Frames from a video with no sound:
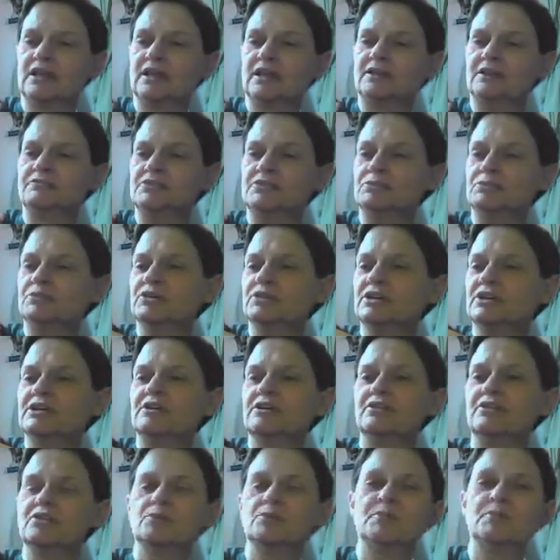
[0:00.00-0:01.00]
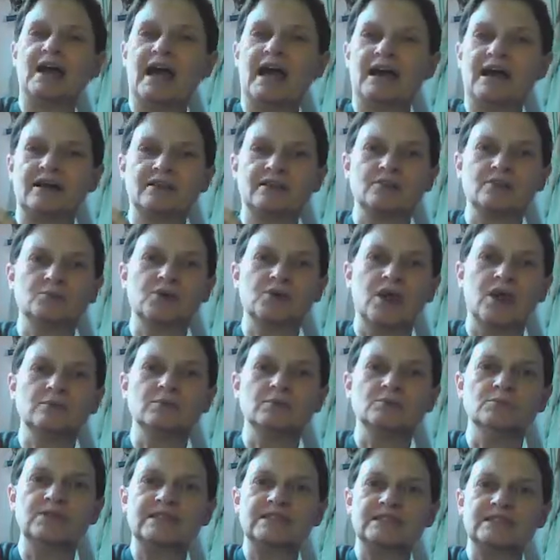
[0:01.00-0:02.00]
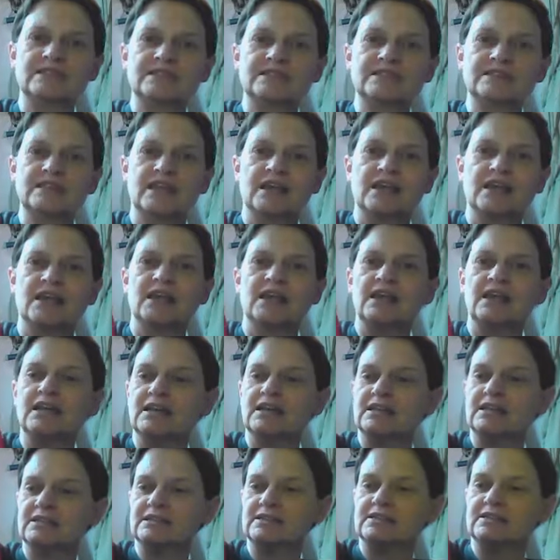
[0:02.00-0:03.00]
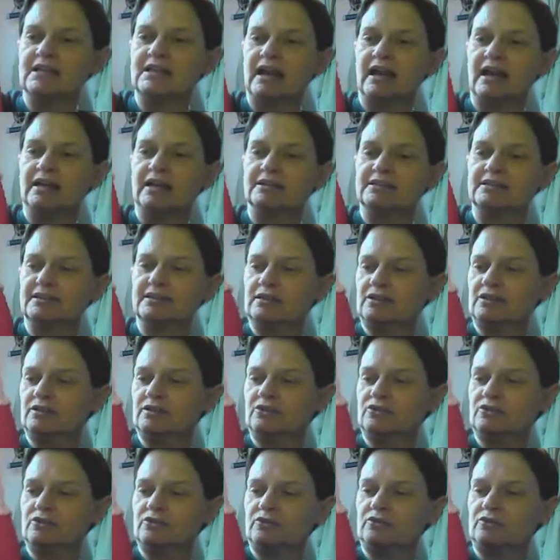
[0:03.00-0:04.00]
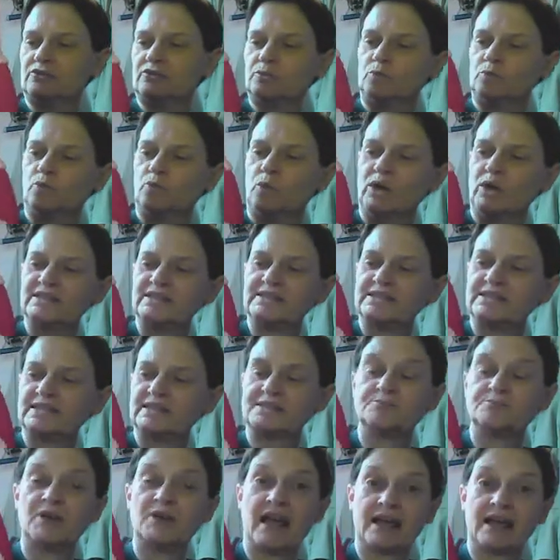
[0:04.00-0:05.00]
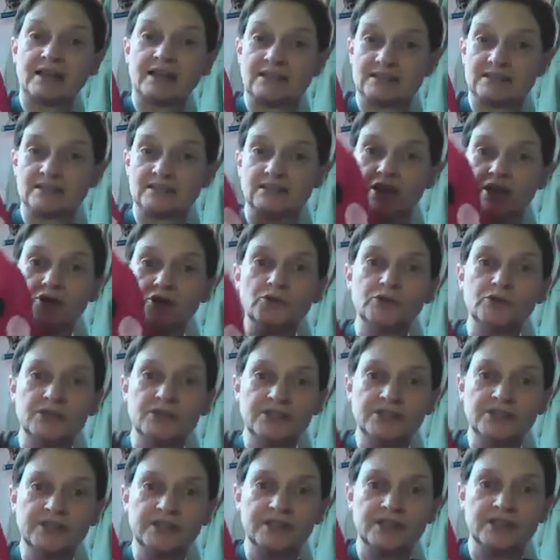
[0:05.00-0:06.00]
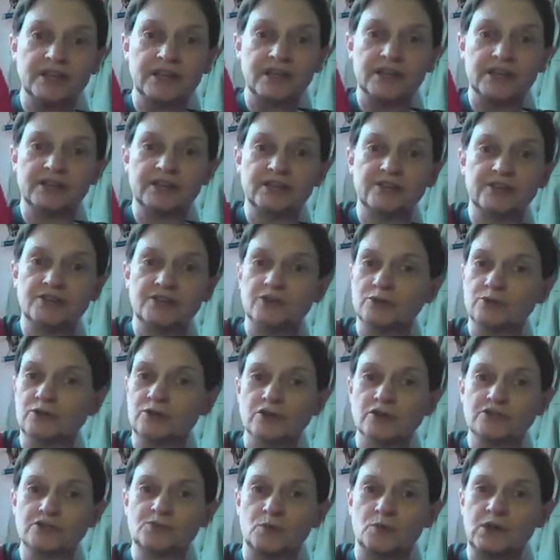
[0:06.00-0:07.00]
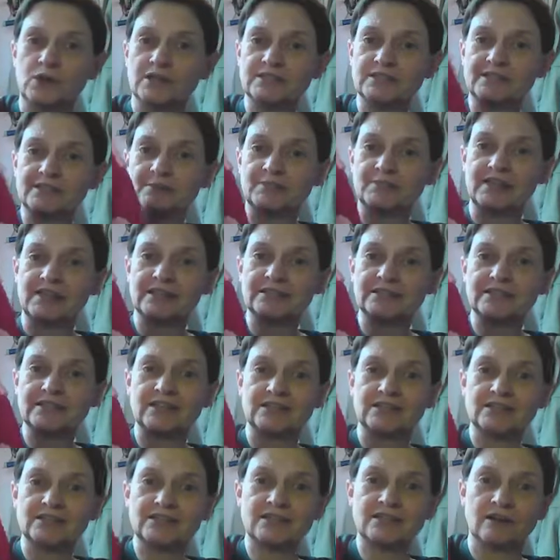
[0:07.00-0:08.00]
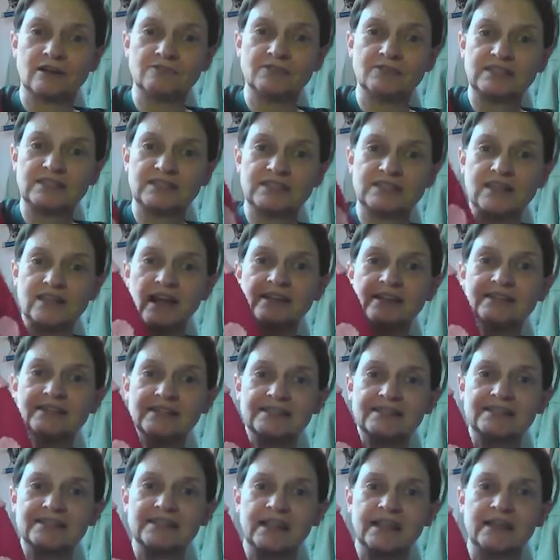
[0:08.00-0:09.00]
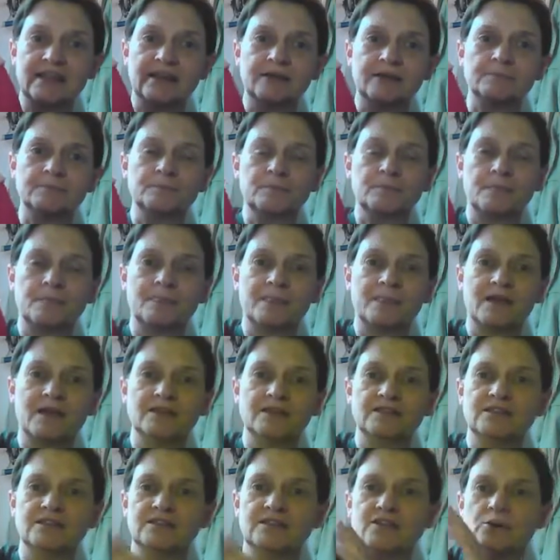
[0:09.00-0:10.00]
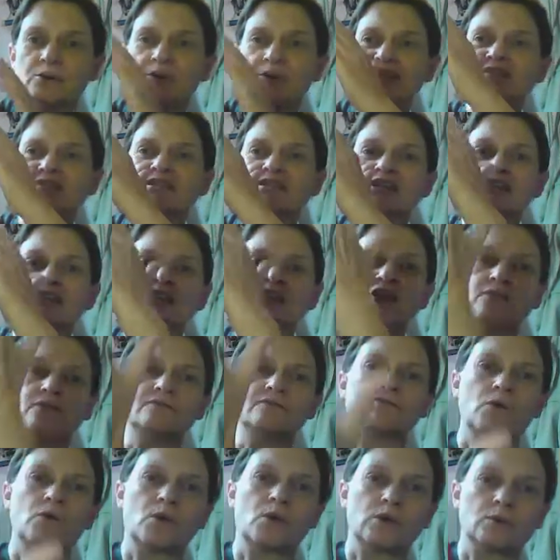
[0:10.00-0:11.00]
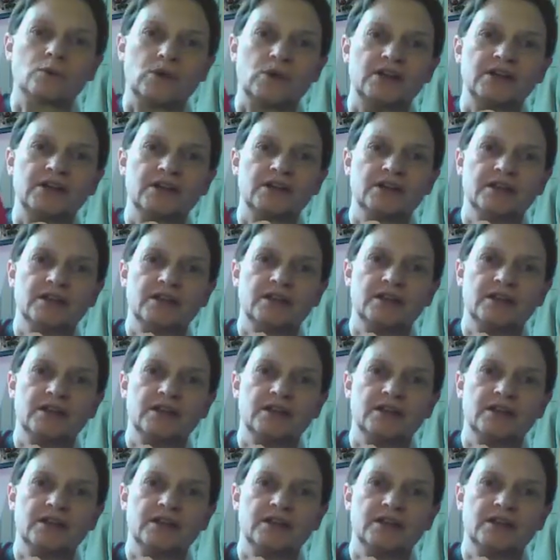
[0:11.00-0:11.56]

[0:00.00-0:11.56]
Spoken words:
if you put it on the back, the problem is that once this bag is loaded, and who knows what some kid's going to stuff inside this thing, it's going to go forward.